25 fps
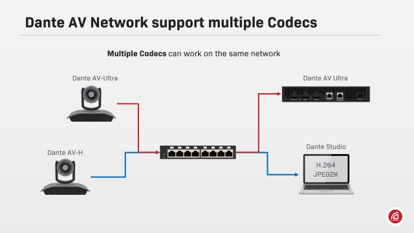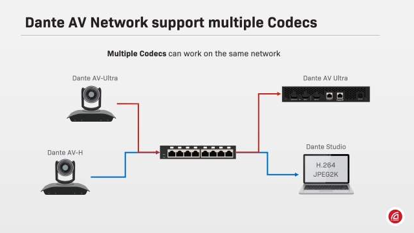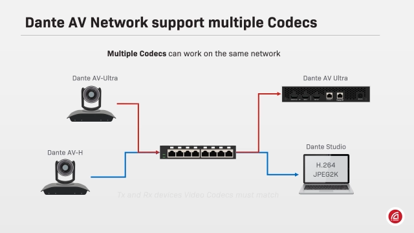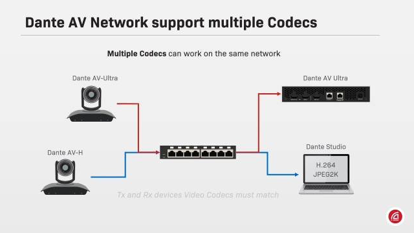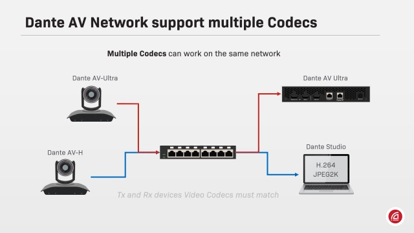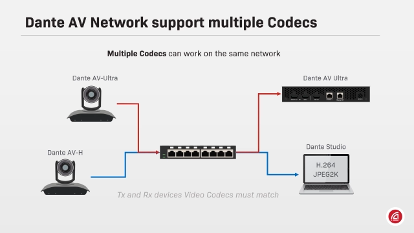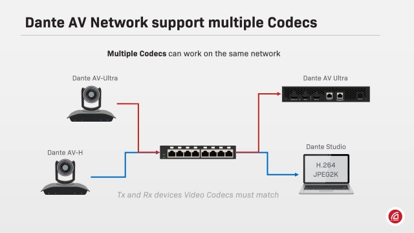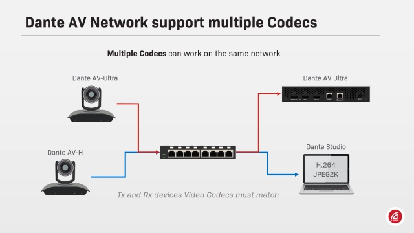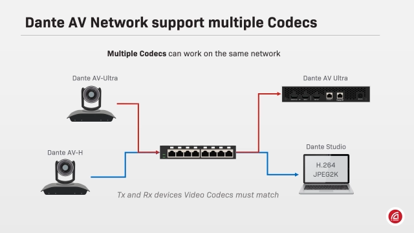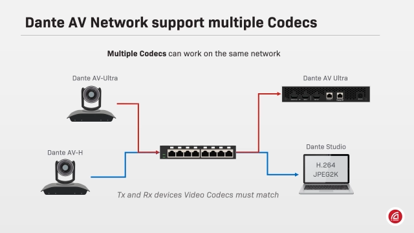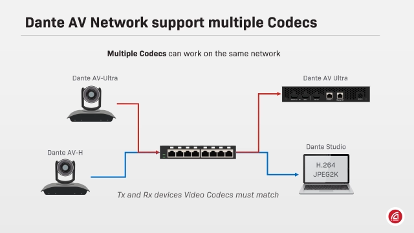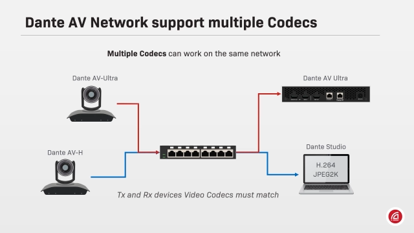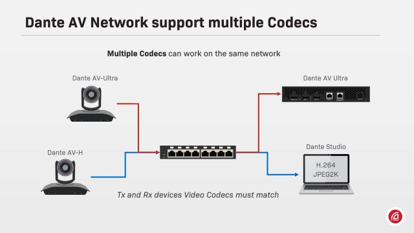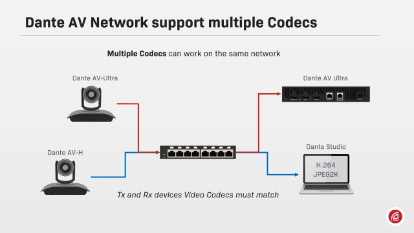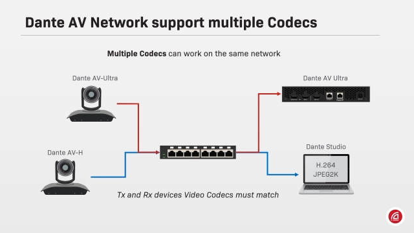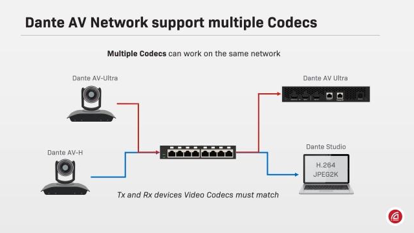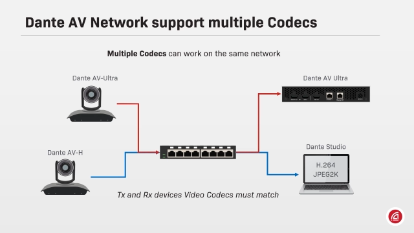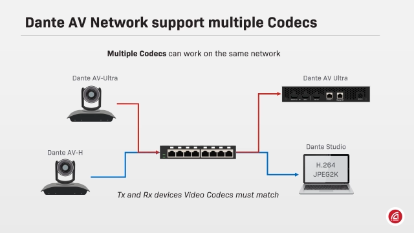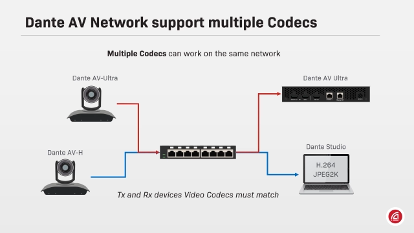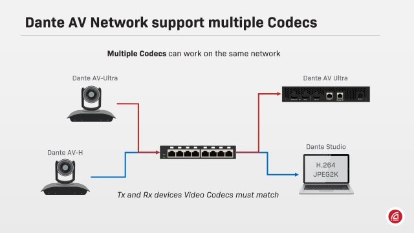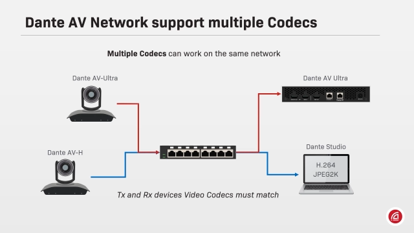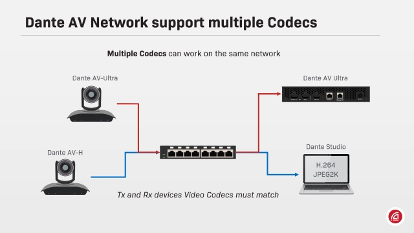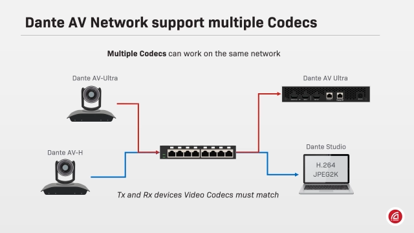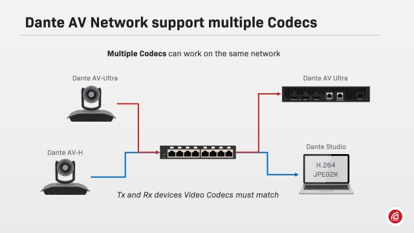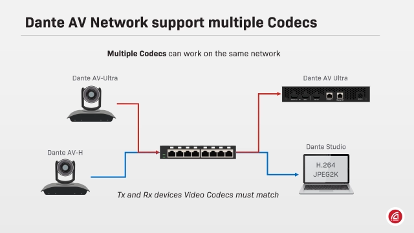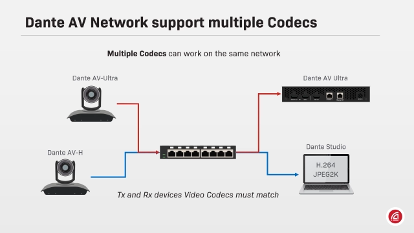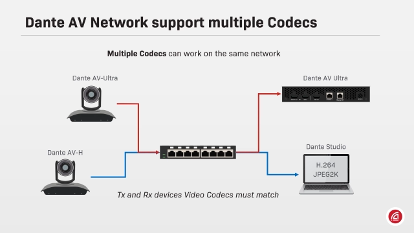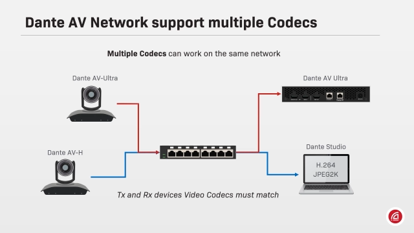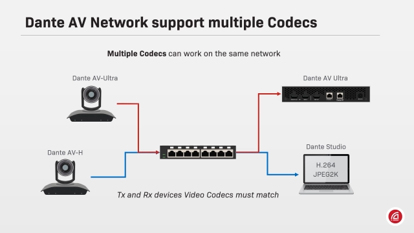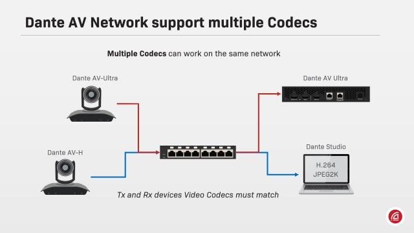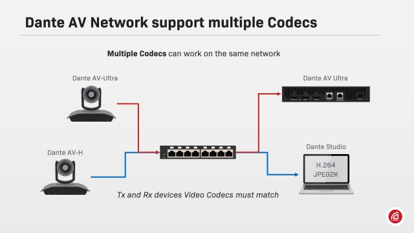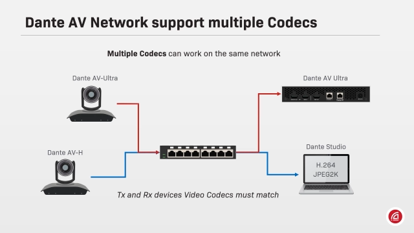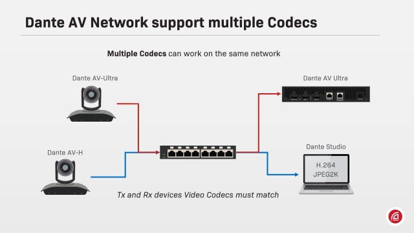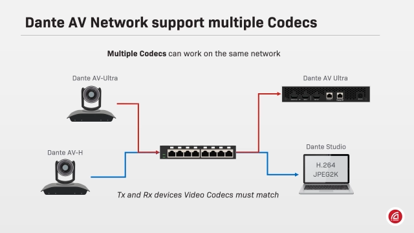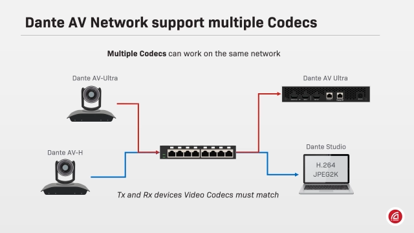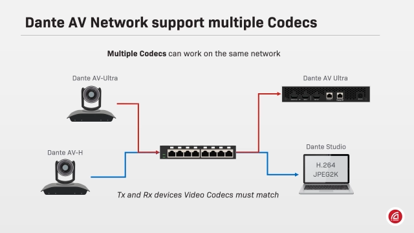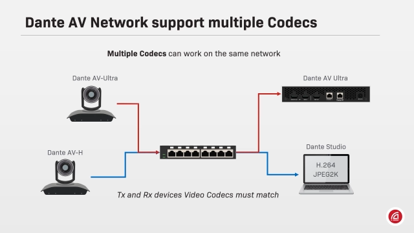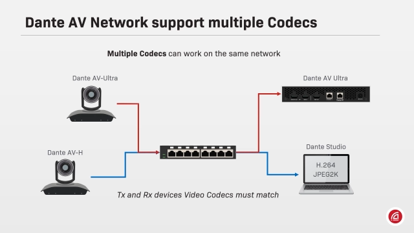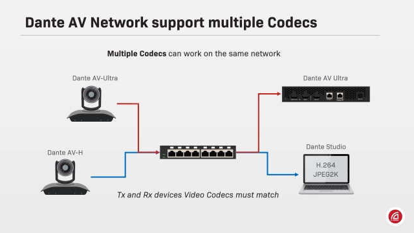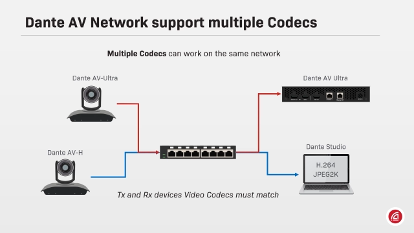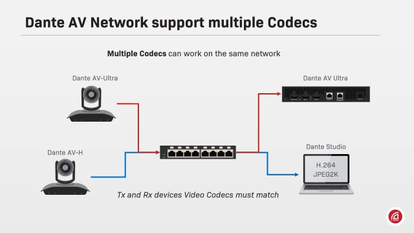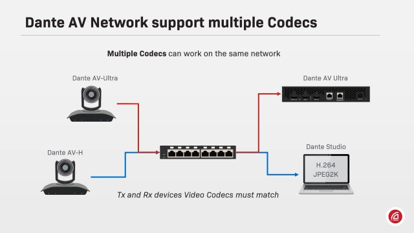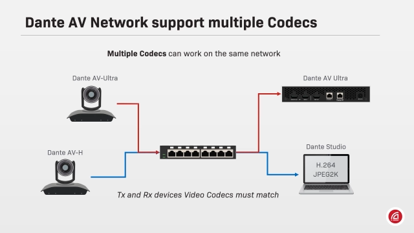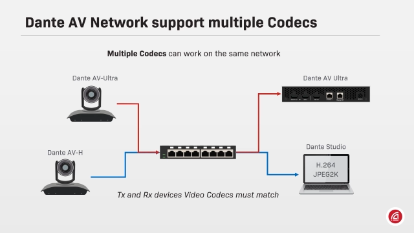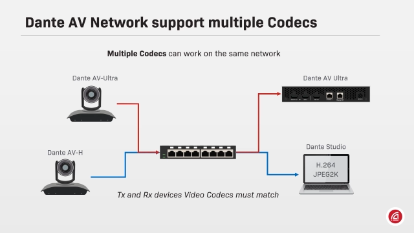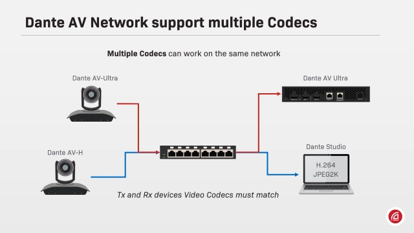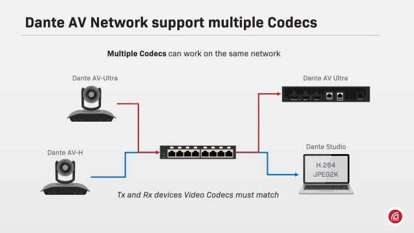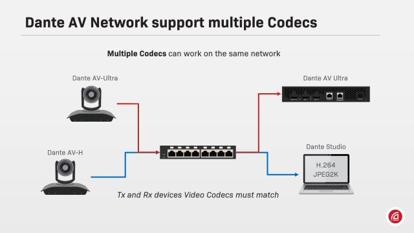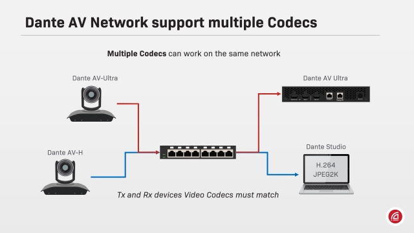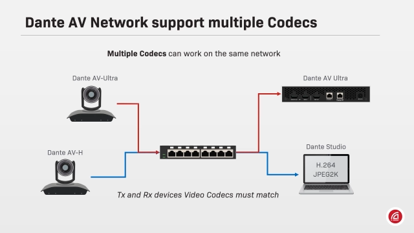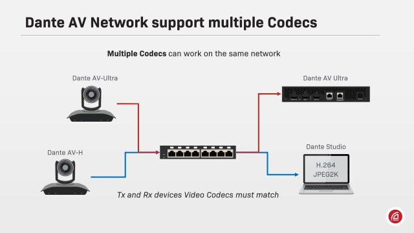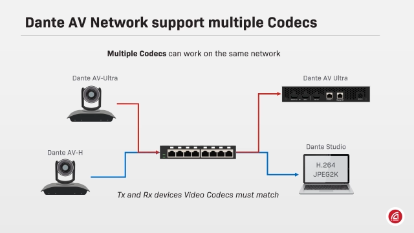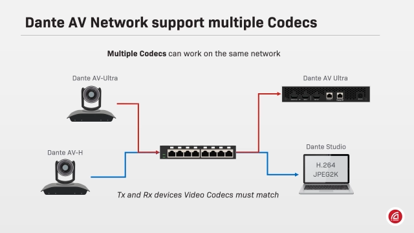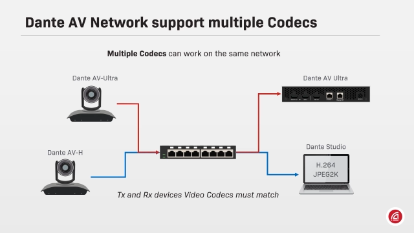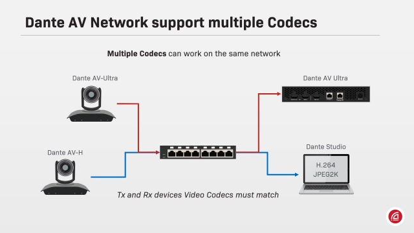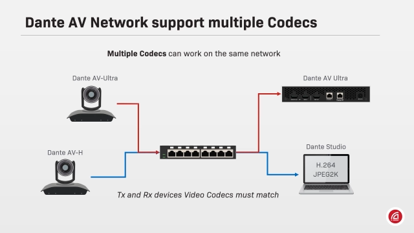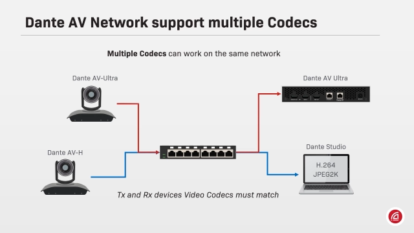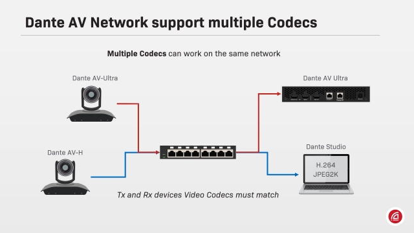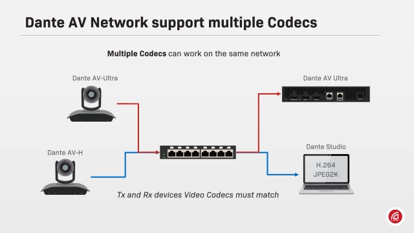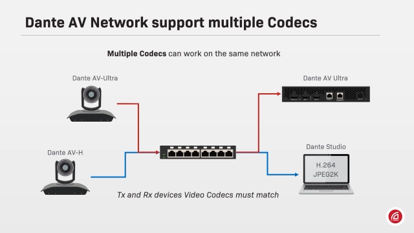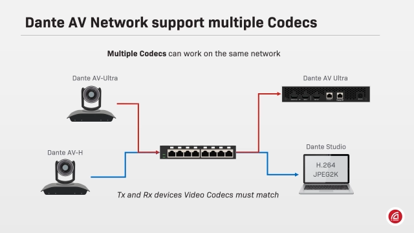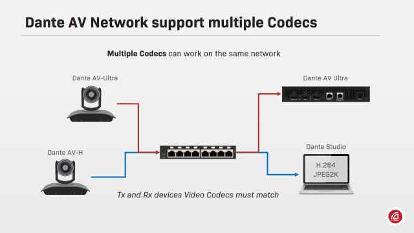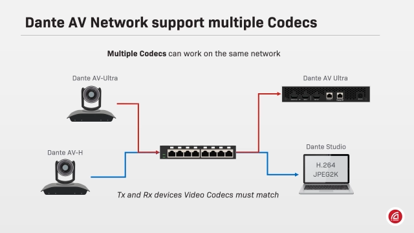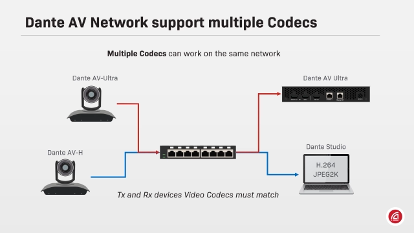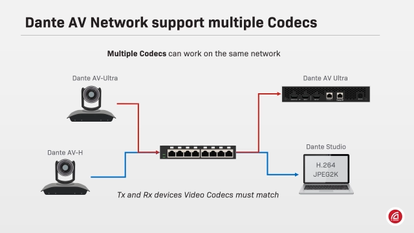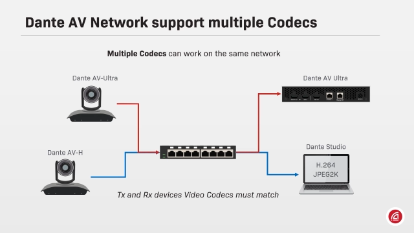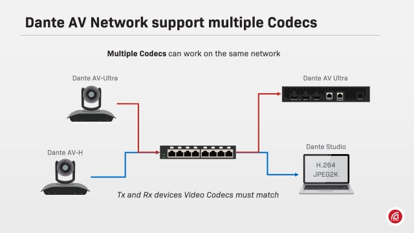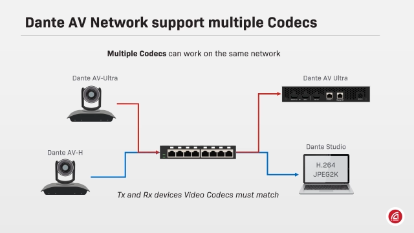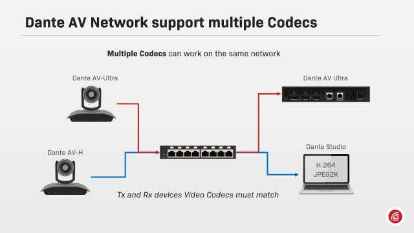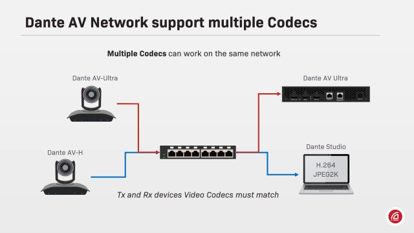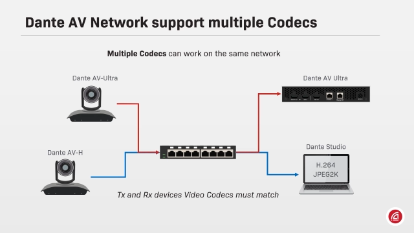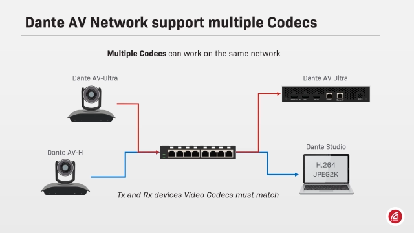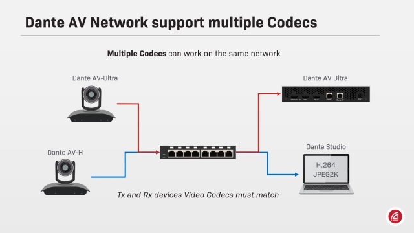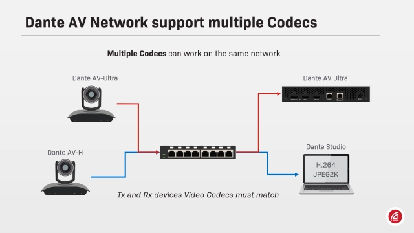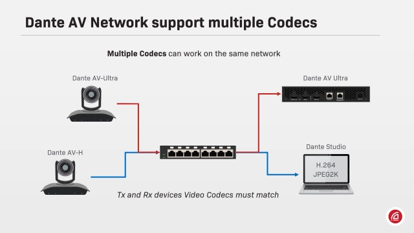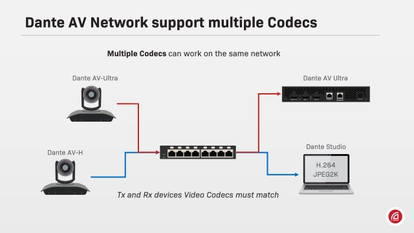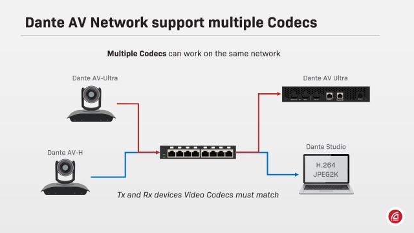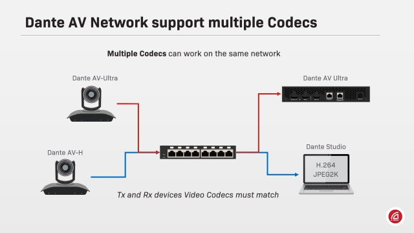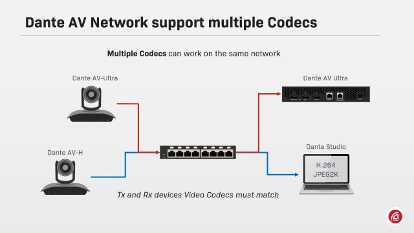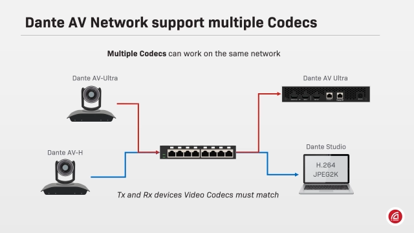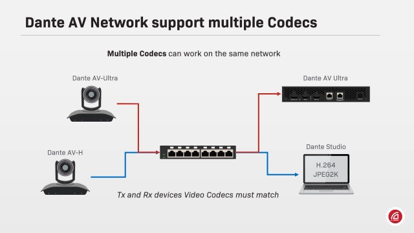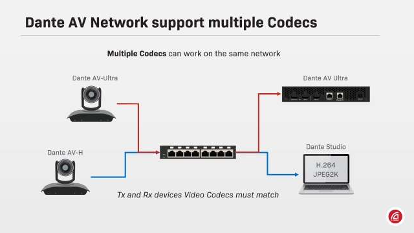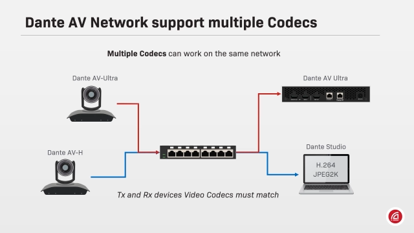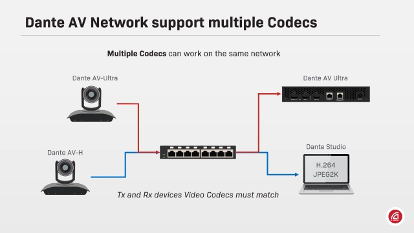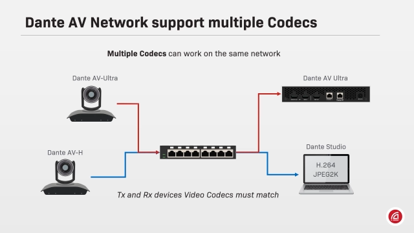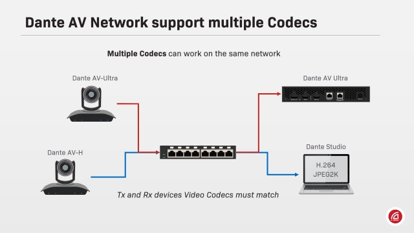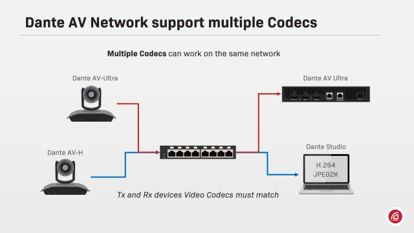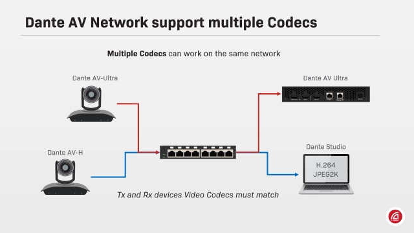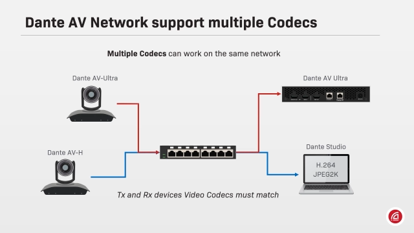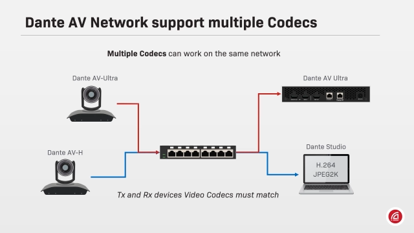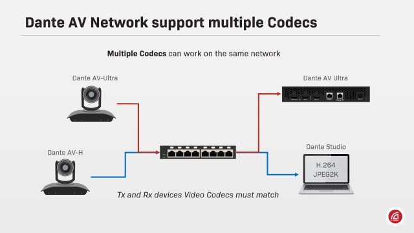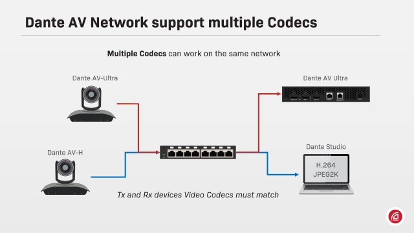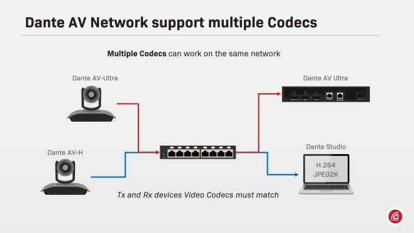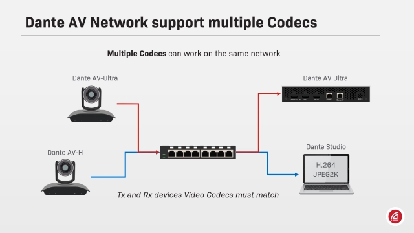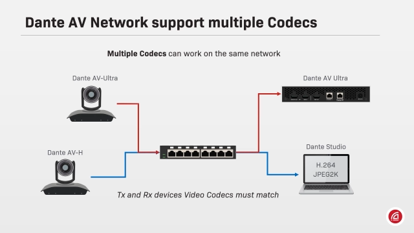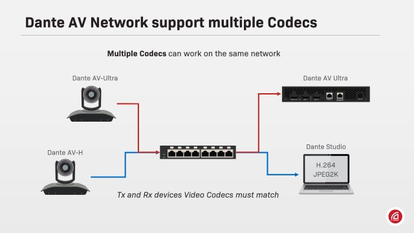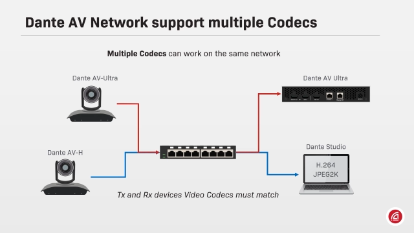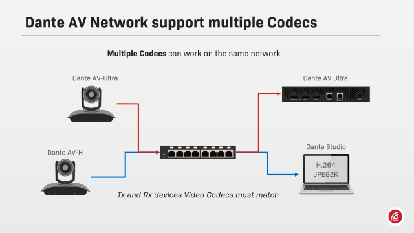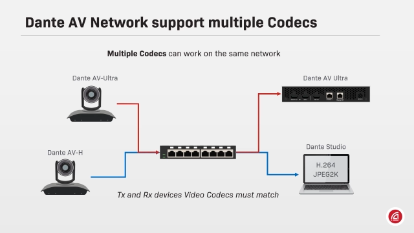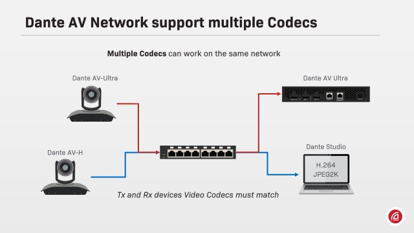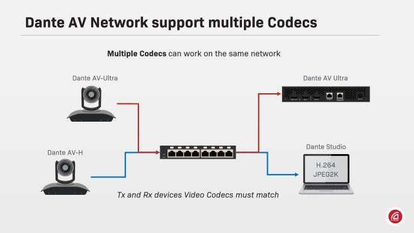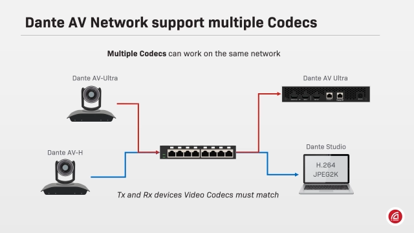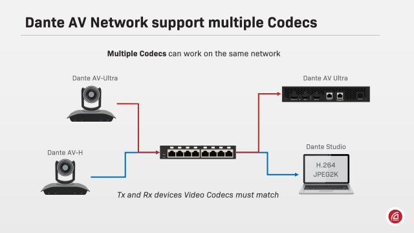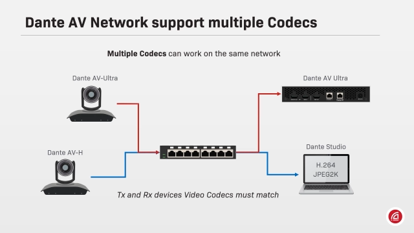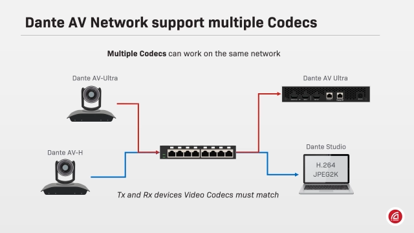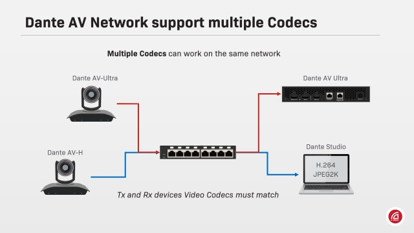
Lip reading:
Nobody's mouth can be seen.